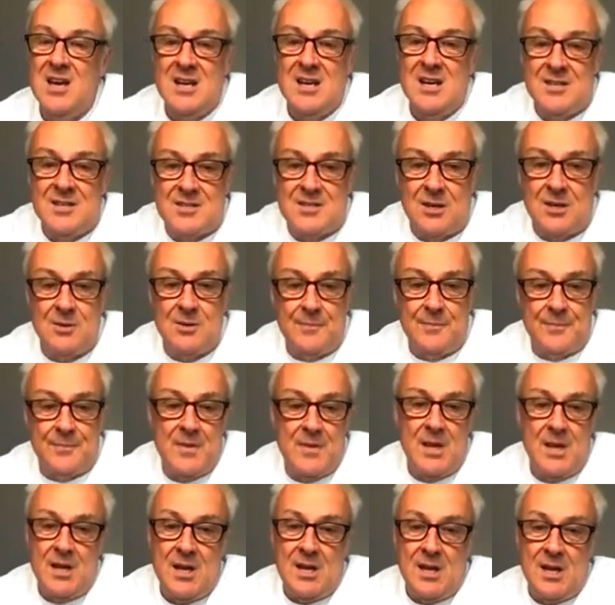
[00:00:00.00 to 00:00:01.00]
So
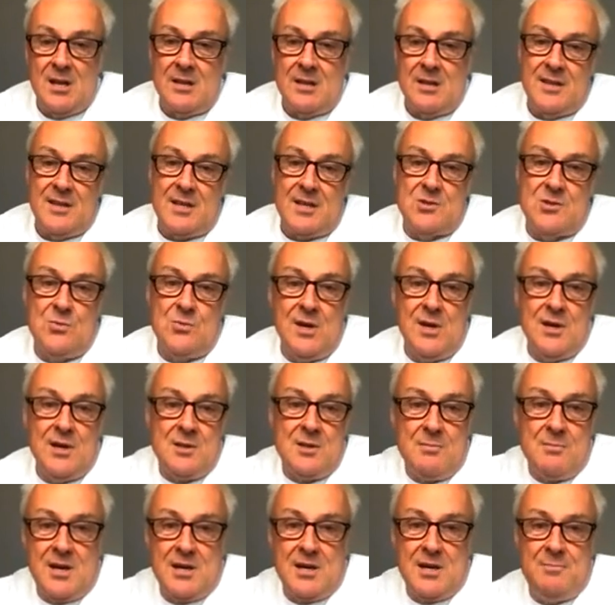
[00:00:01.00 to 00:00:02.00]
that's really the
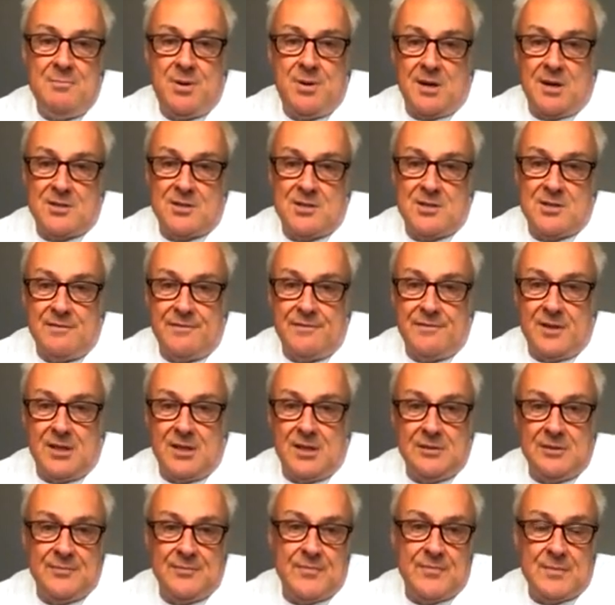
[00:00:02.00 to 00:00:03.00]
main part of the
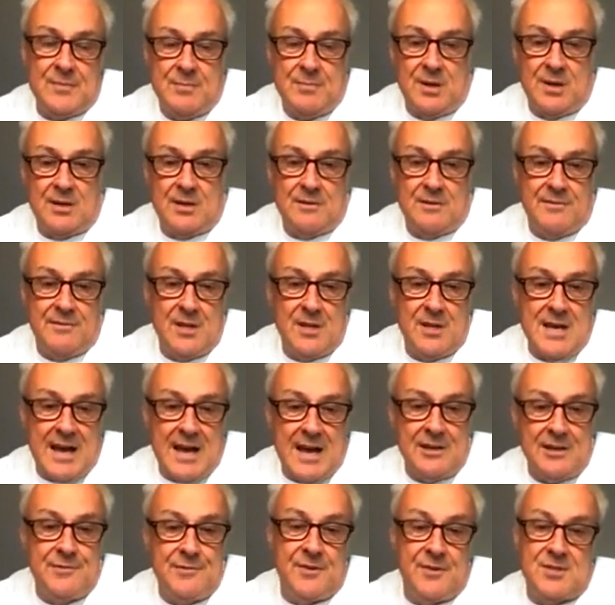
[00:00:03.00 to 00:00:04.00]

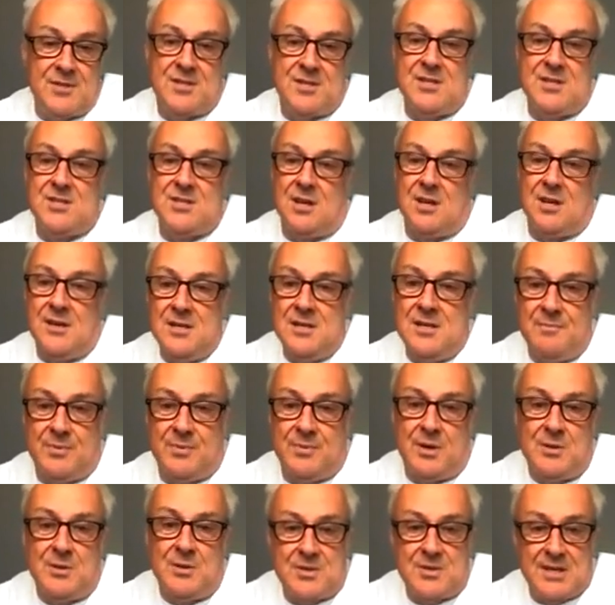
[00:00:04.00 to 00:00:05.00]
ADFS design
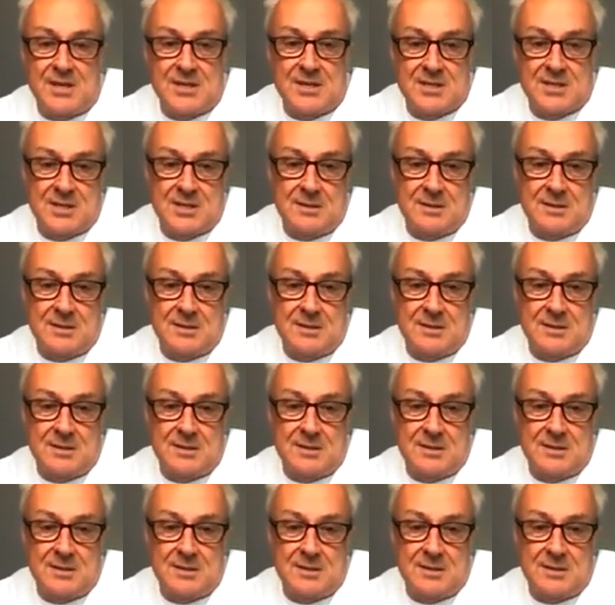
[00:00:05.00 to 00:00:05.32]
process.